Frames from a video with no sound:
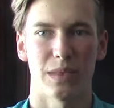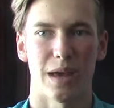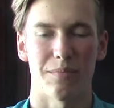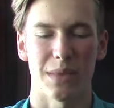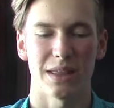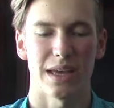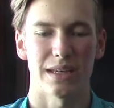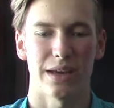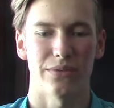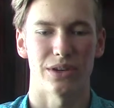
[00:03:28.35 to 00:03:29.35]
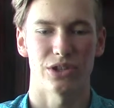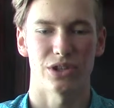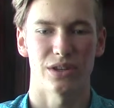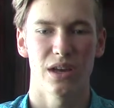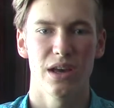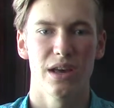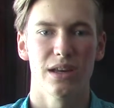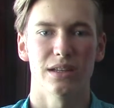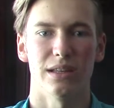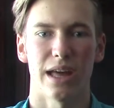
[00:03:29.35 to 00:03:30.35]
that meet that definition
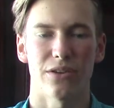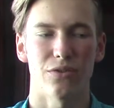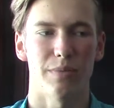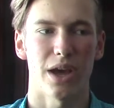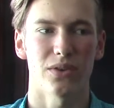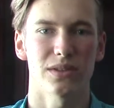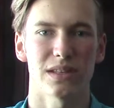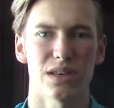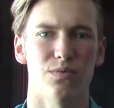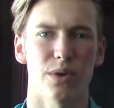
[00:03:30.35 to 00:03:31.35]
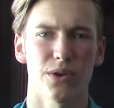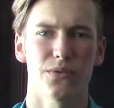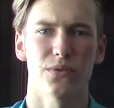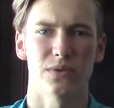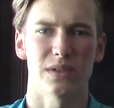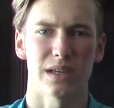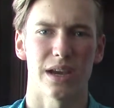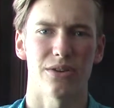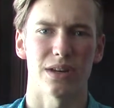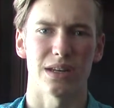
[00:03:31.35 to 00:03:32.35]
to let you better see where food
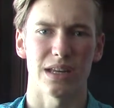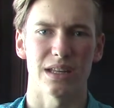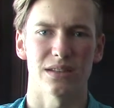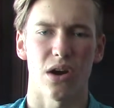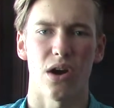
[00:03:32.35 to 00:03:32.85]
security needs